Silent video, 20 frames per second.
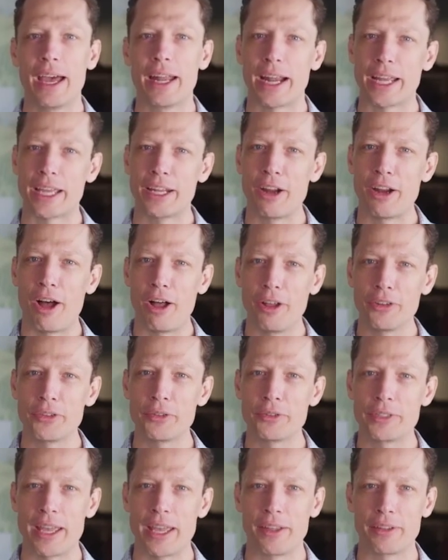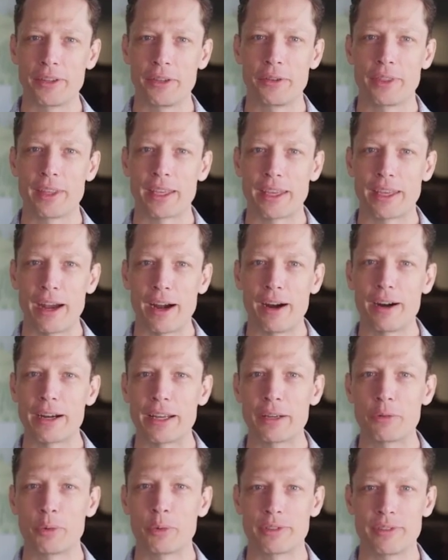and I can also tell you that
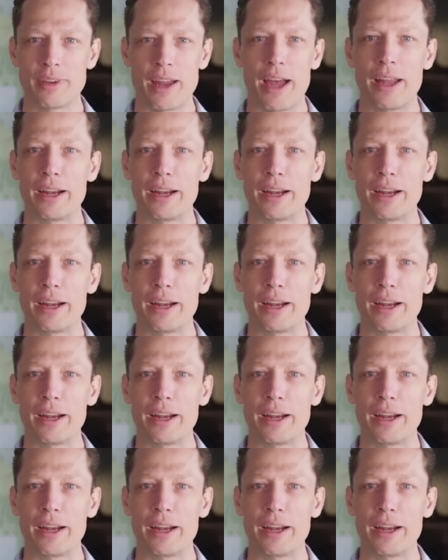Gary was